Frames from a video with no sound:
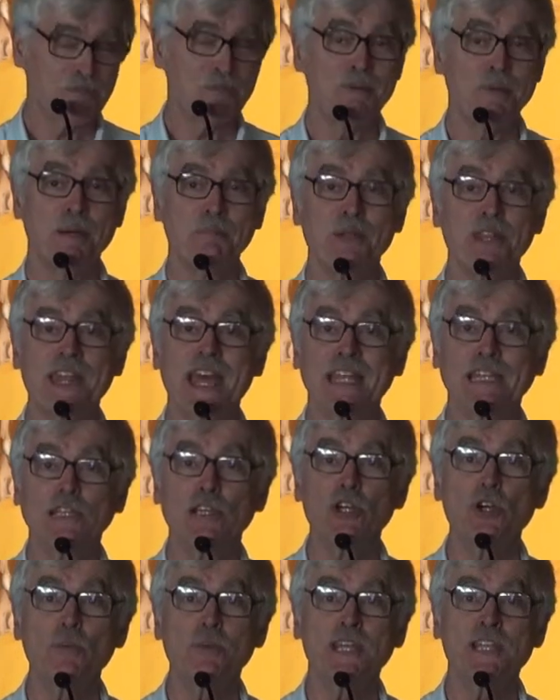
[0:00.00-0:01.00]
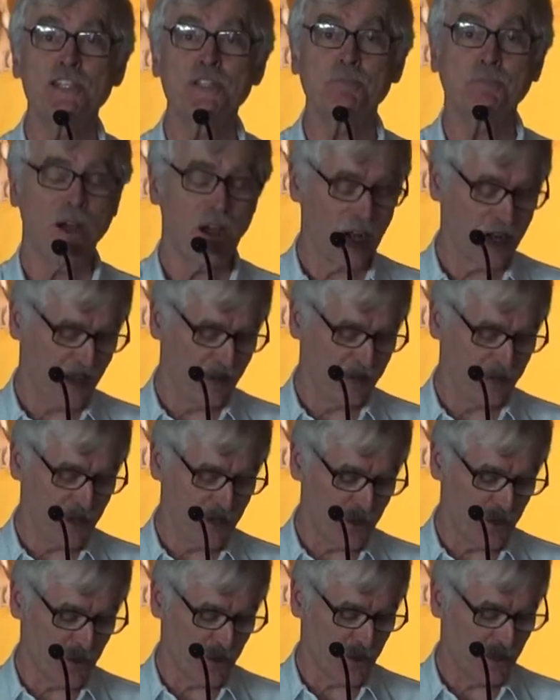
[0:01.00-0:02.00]
Remember that luminous part of
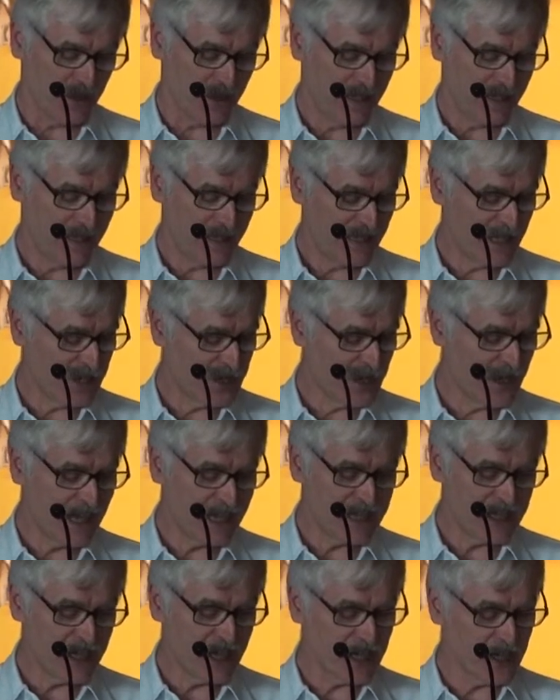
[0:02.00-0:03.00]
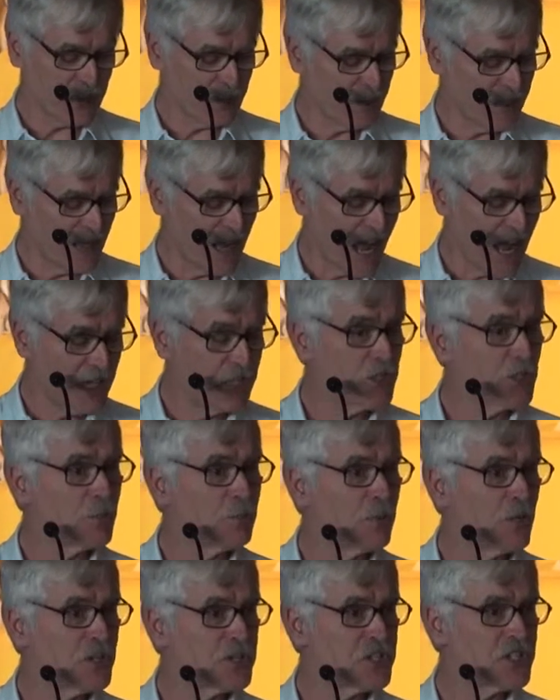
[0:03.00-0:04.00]
you that exists beyond
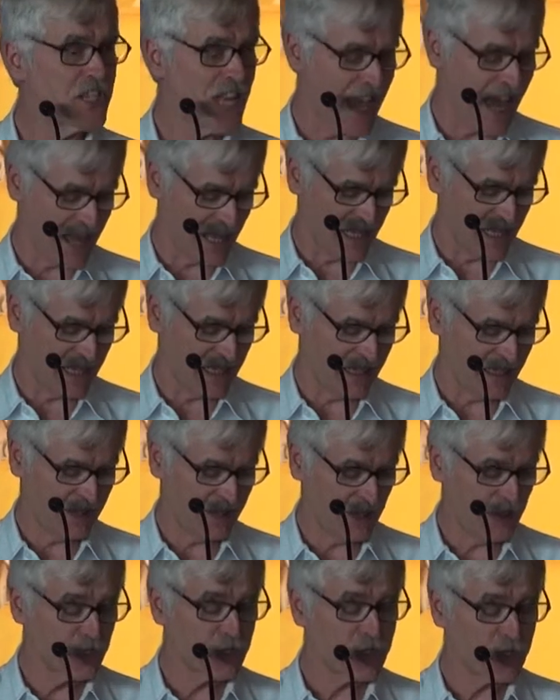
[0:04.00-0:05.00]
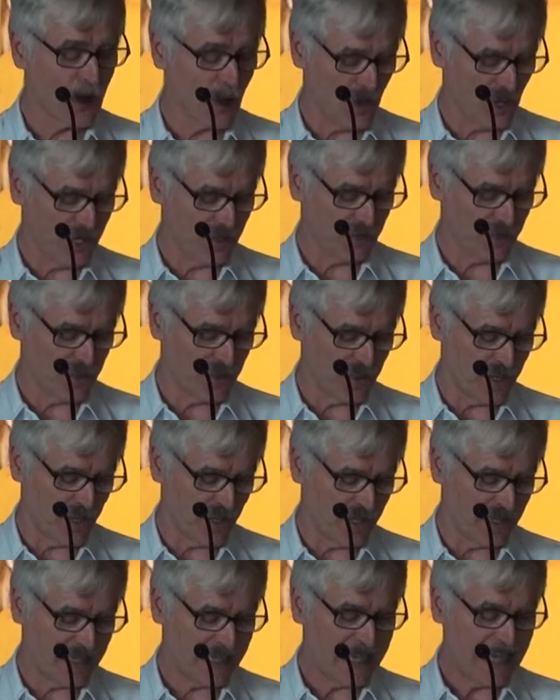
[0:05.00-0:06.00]
your personality, your soul, if you
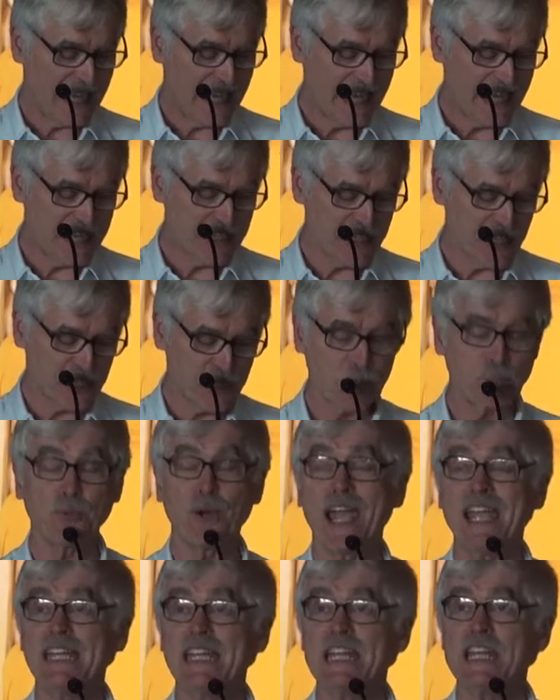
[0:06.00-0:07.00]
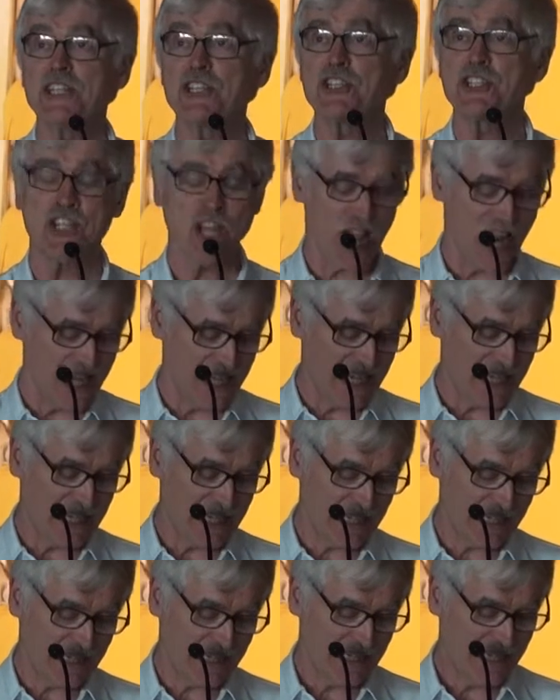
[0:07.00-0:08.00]
will, is as bright and
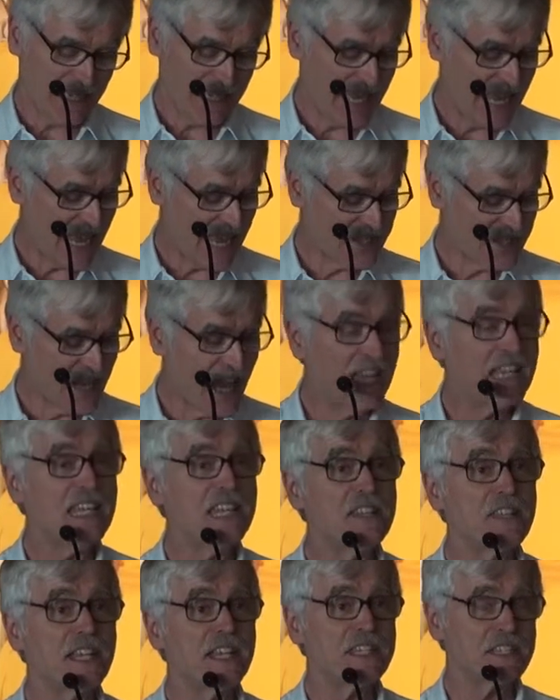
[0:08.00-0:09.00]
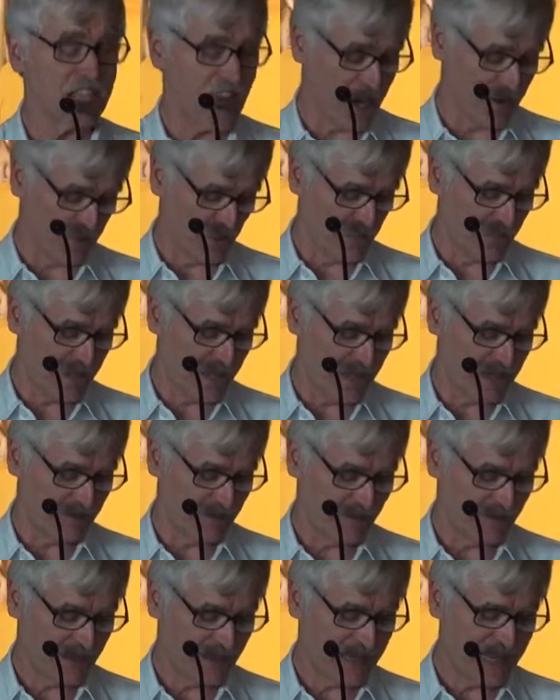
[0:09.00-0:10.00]
shining as any that has ever
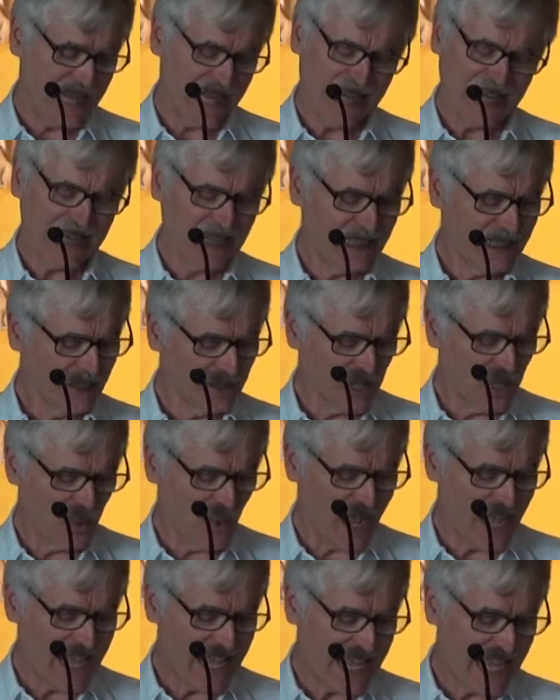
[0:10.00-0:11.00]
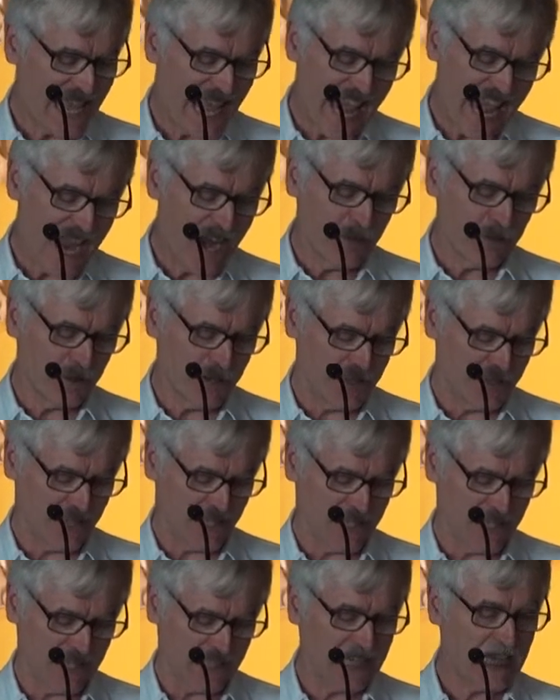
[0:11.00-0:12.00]
been. Clear away
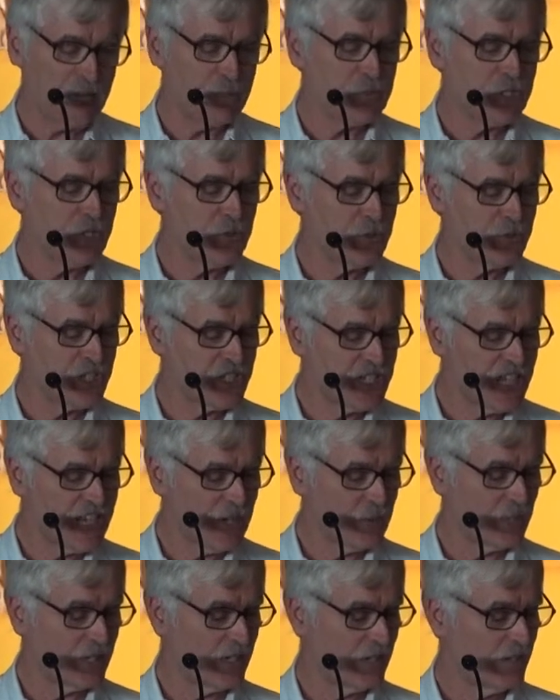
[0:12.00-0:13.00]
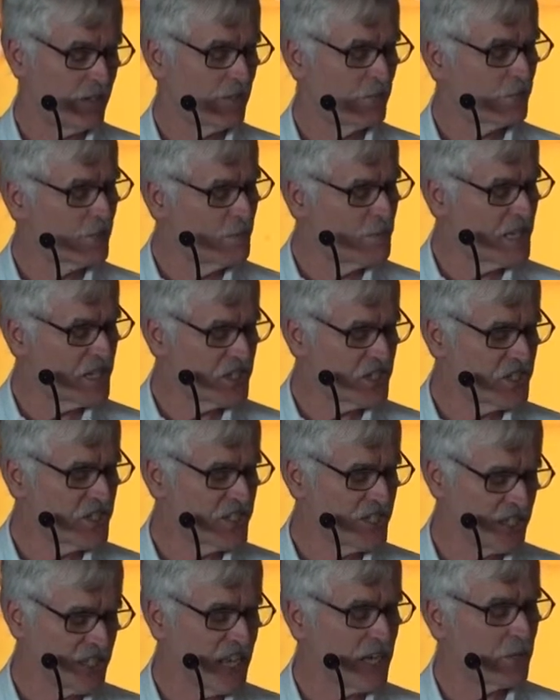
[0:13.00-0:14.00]
everything that keeps you secret from
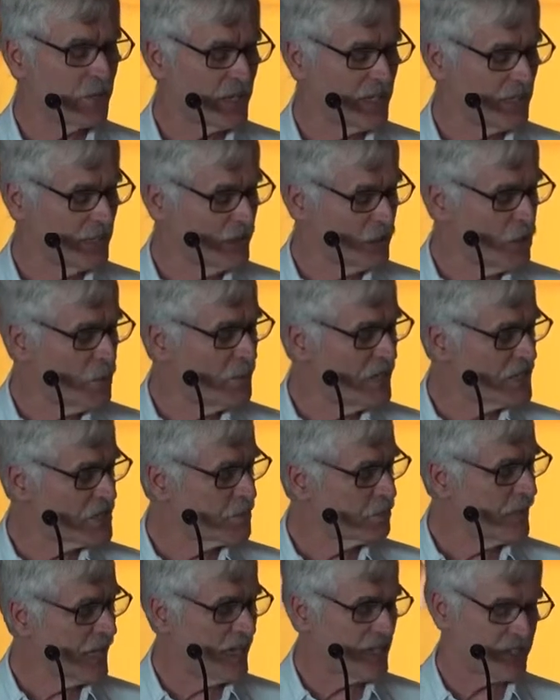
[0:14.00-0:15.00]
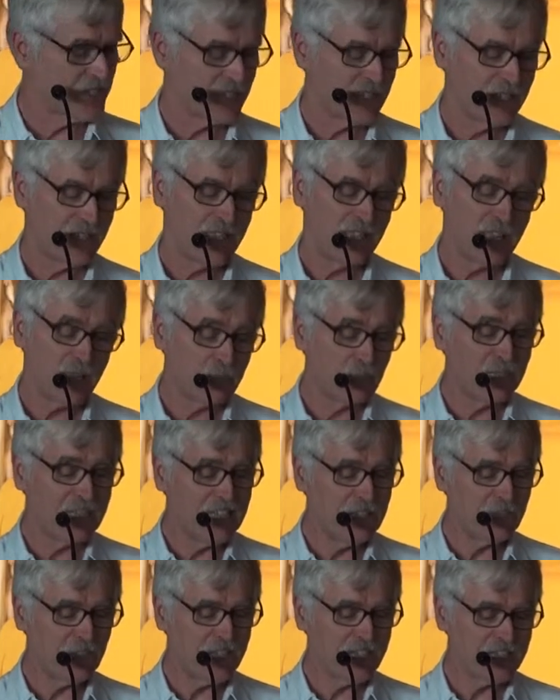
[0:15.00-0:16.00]
this secret, luminous place.
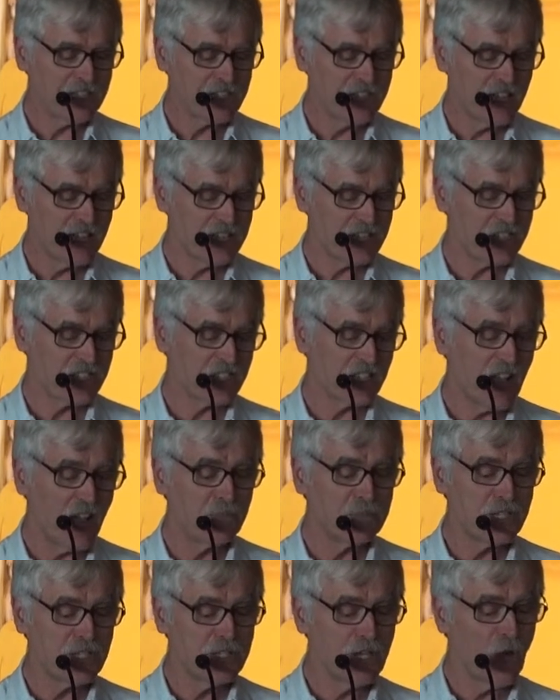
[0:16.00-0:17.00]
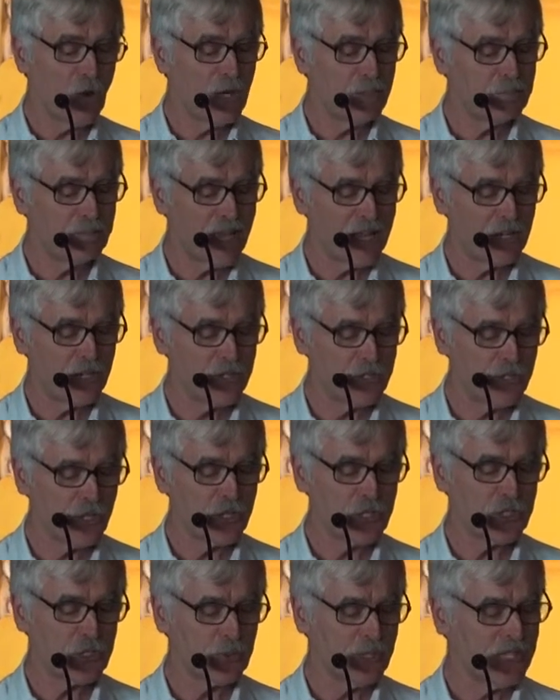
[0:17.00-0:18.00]
Believe it exists, come to know it better,
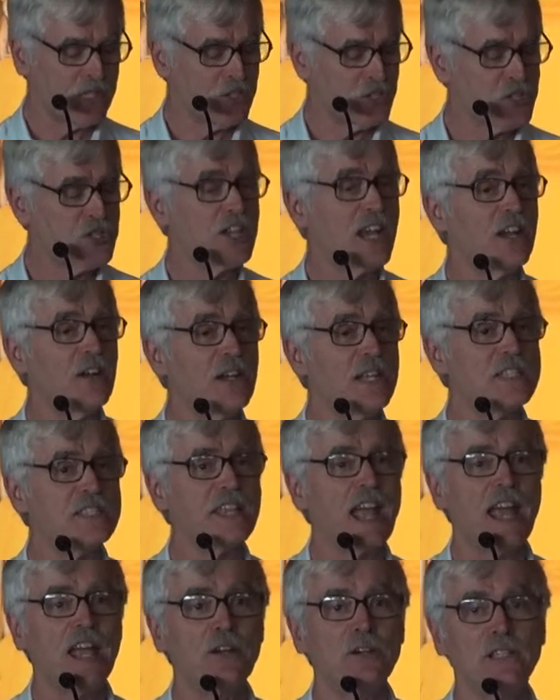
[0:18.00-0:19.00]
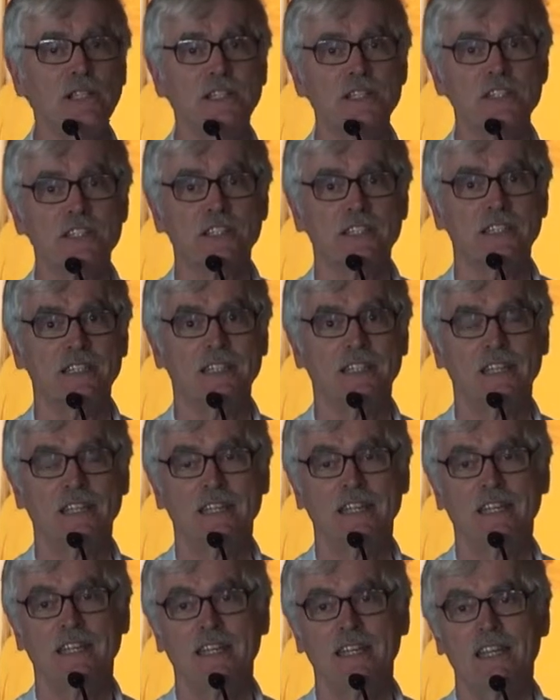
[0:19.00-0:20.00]
nurture it, share it tirelessly.
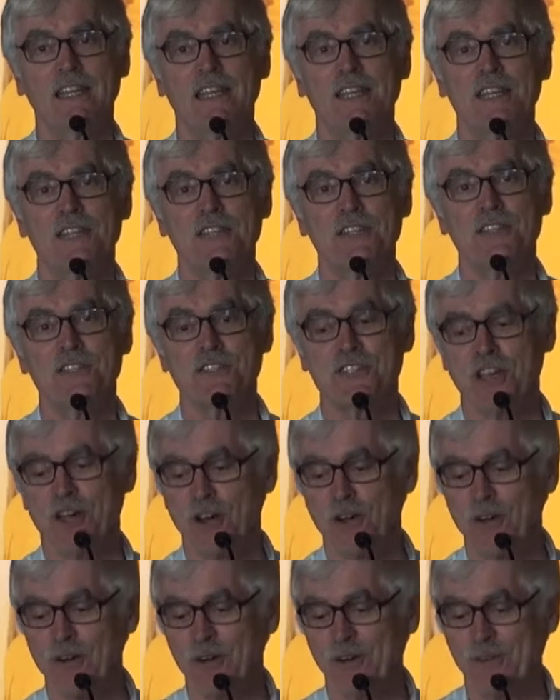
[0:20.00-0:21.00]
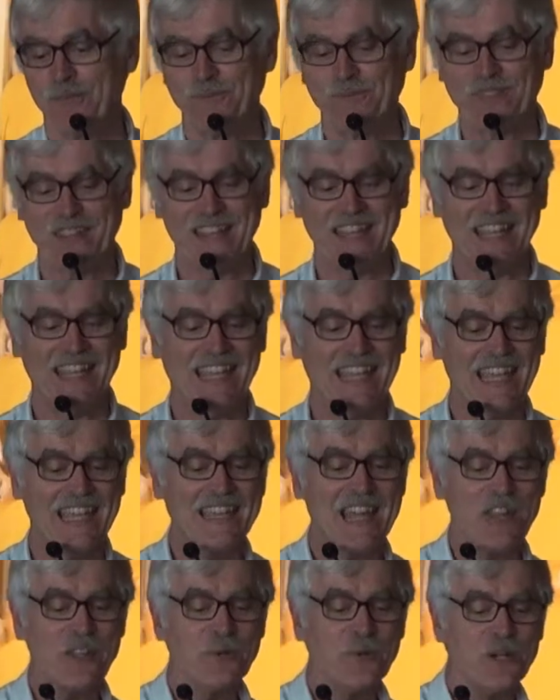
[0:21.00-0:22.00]
So,
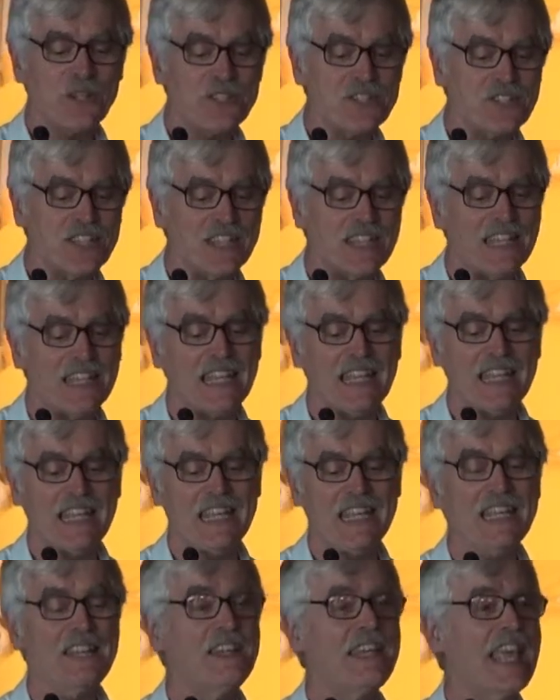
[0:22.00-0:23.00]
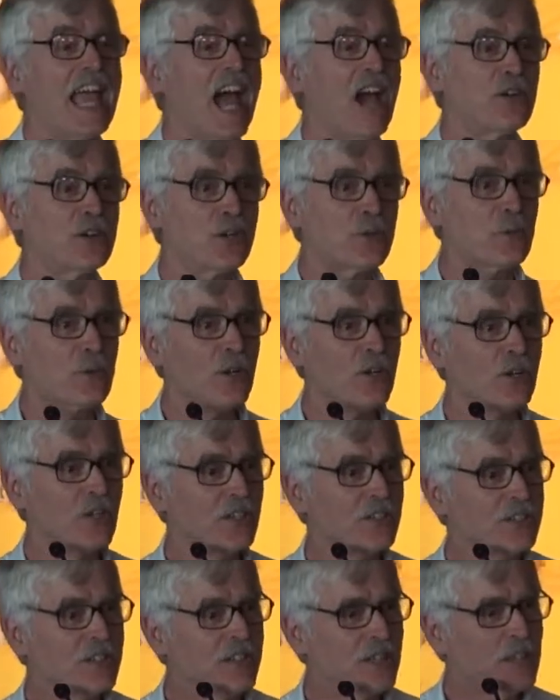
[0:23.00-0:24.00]
in other words, in the outer
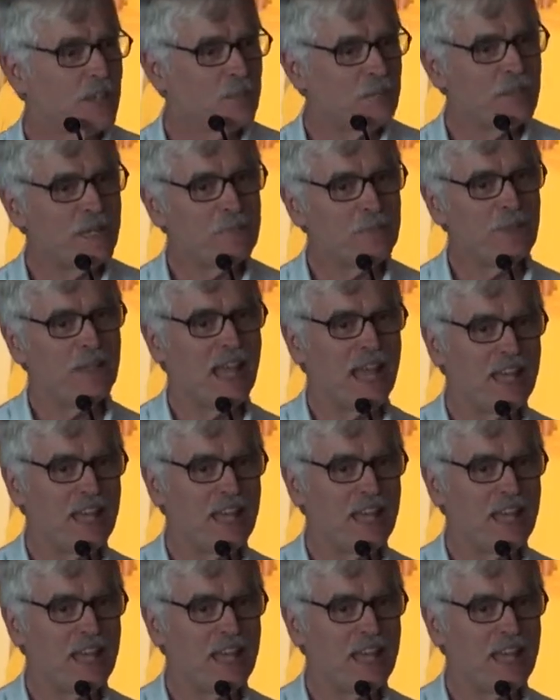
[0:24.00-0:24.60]
world, people